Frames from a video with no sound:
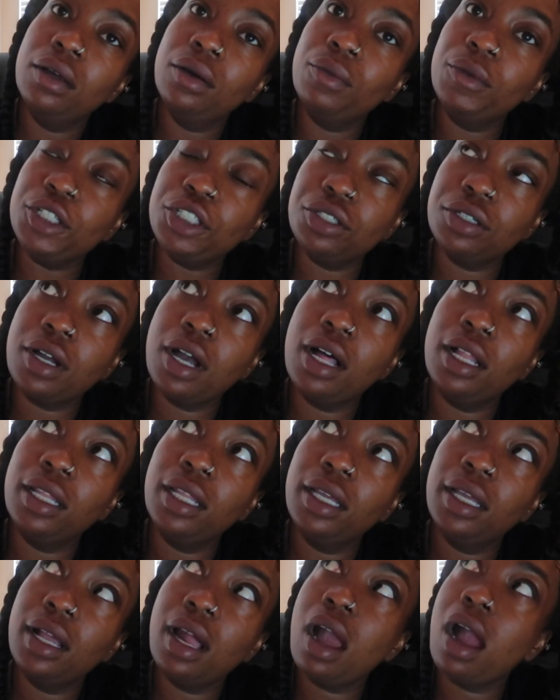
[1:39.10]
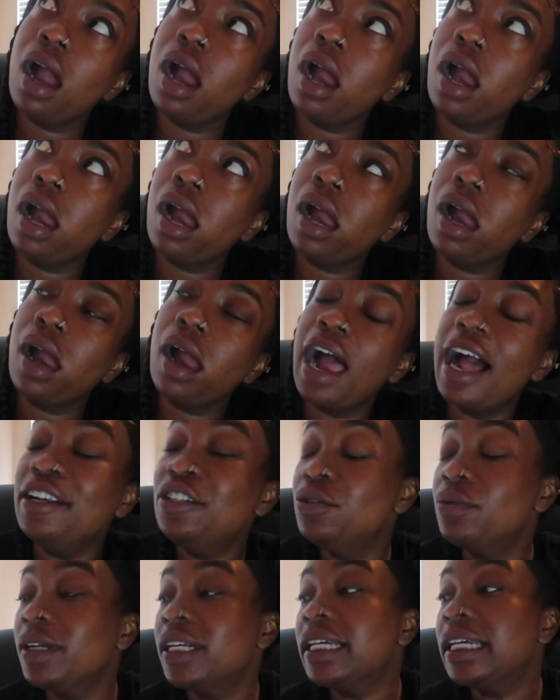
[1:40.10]
what you call it. I
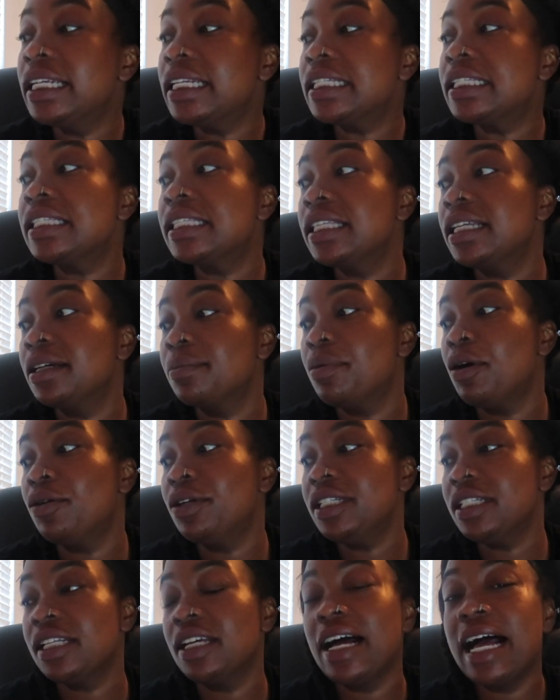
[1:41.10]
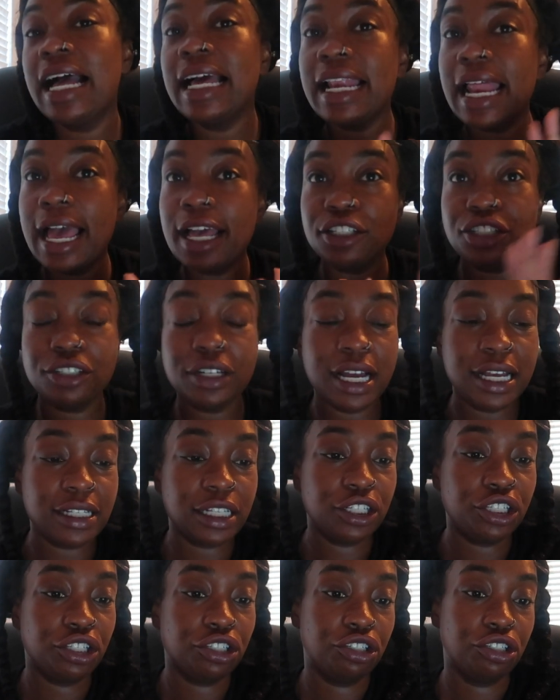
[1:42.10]
do want to get a slick ponytail. I had asked you guys
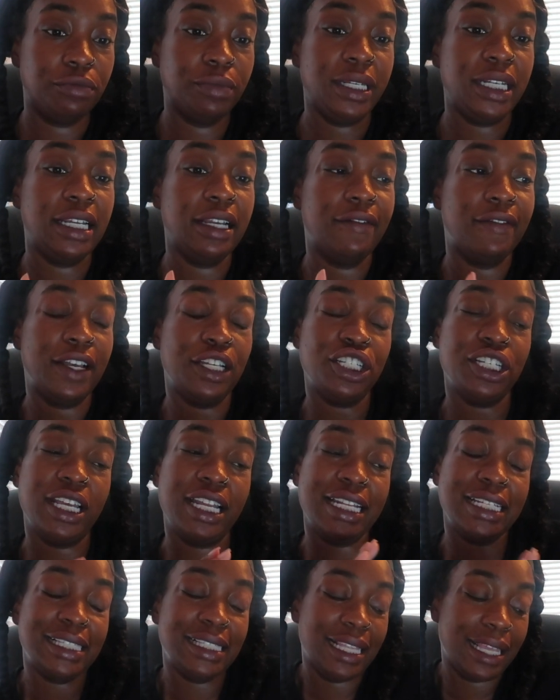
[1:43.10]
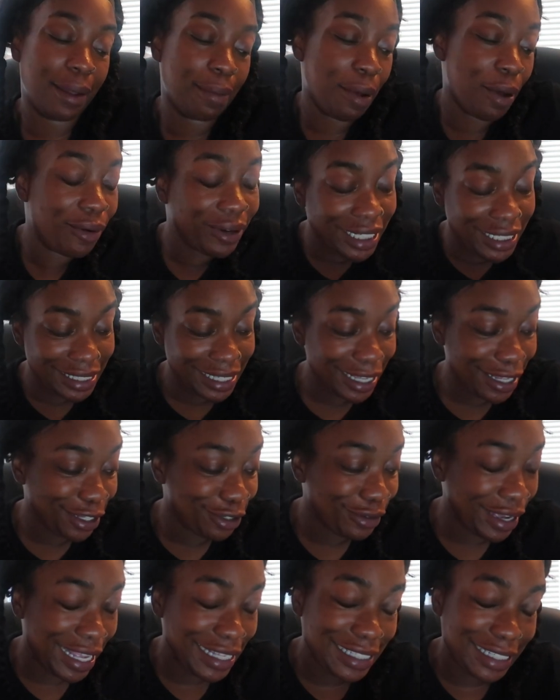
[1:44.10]
on social media if I should get a slick ponytail.
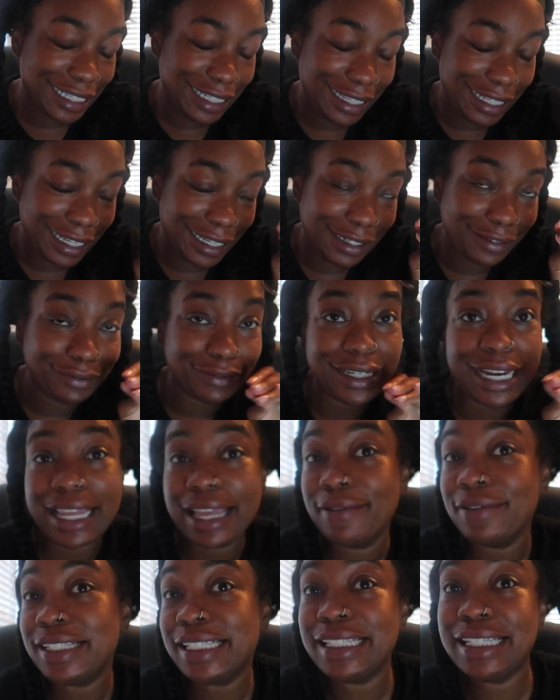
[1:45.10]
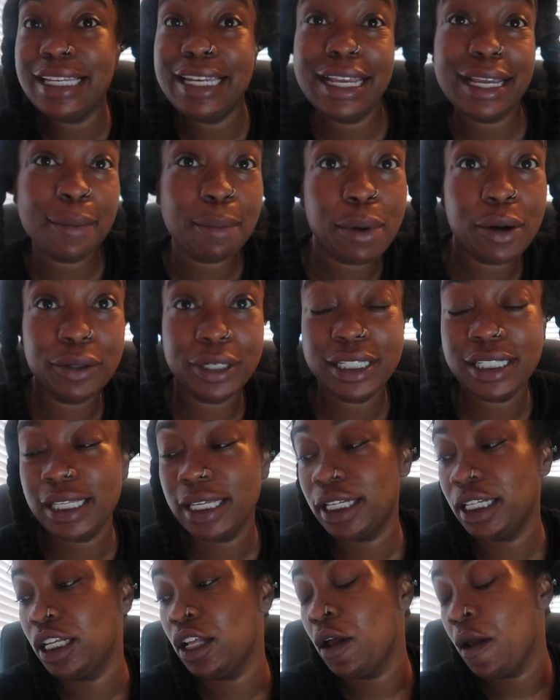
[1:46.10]
You guys love when I have a slick
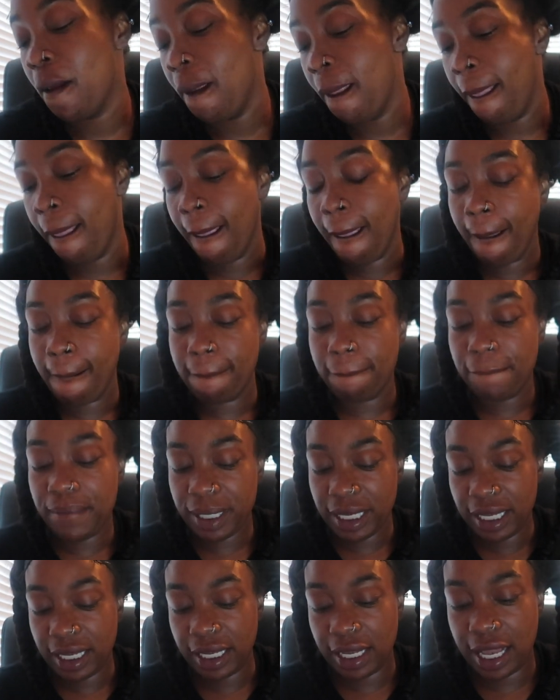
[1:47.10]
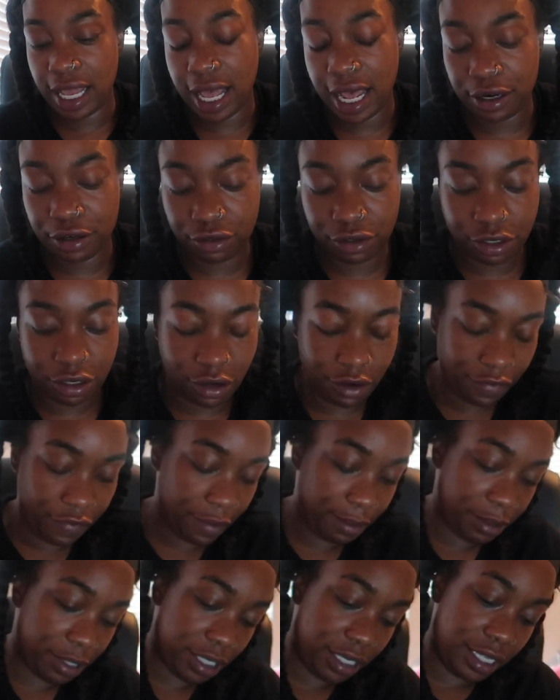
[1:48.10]
ponytail, but I don't know if
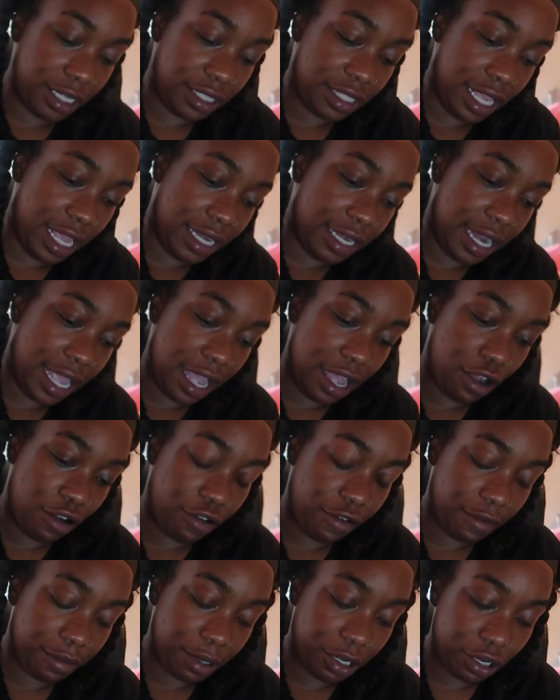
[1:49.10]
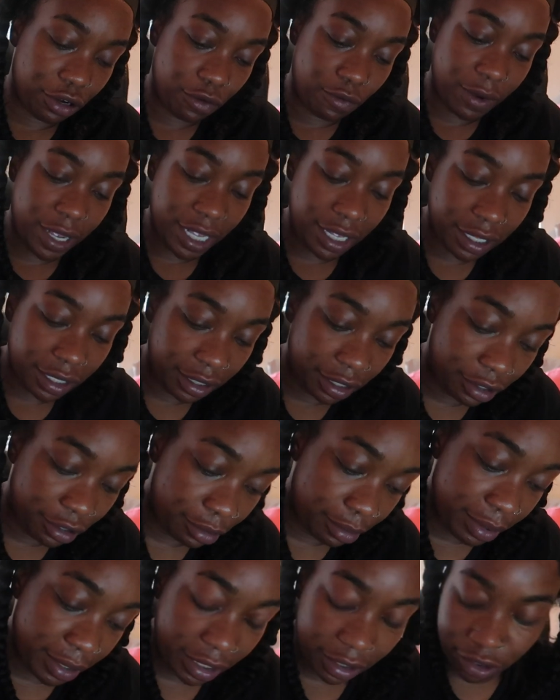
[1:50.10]
I'm gonna get that now, if I'm gonna wait a little
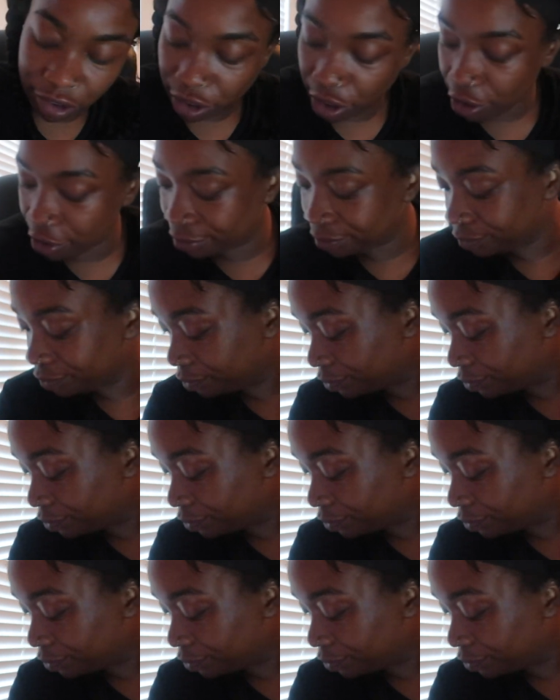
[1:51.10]
bit. So